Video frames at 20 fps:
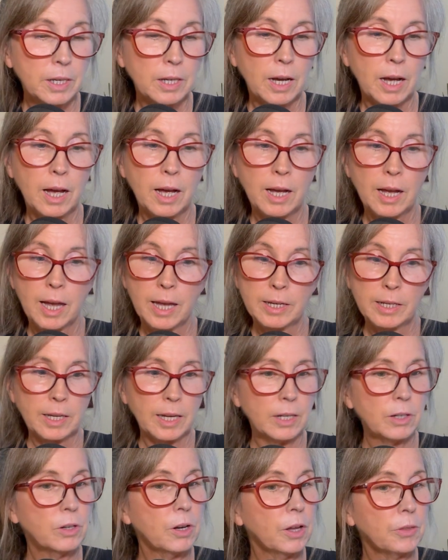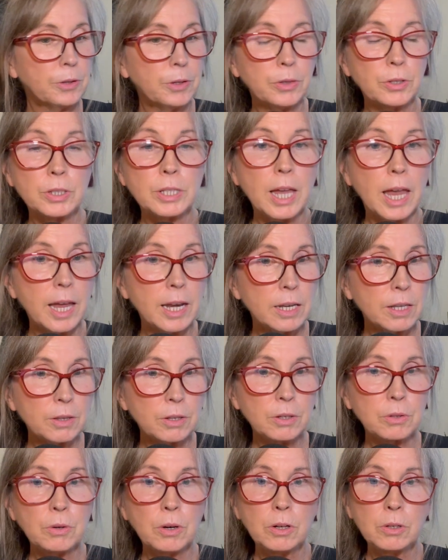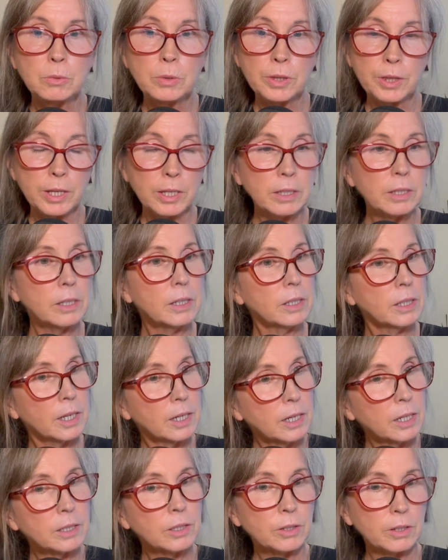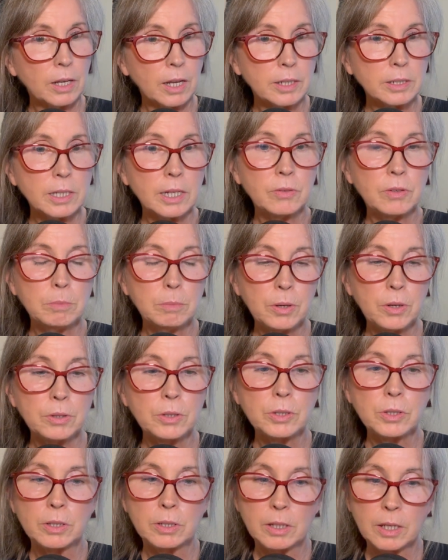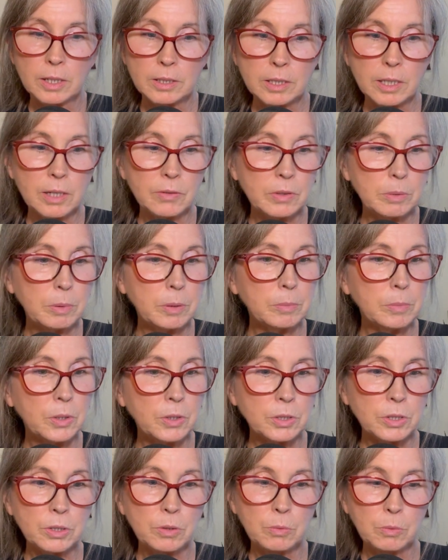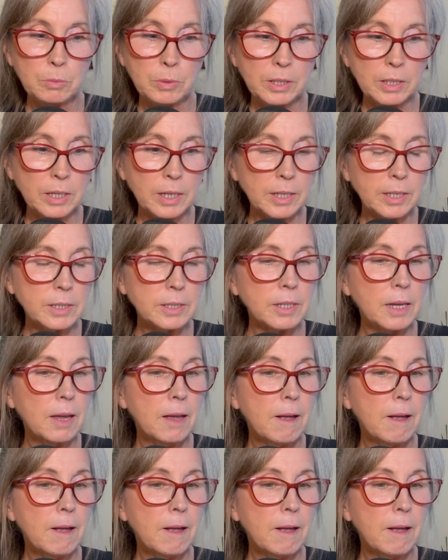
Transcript: And again, not that there's anything wrong with thinking like you'd like to have a bonus, you'd like to have a promotion, it would be nice.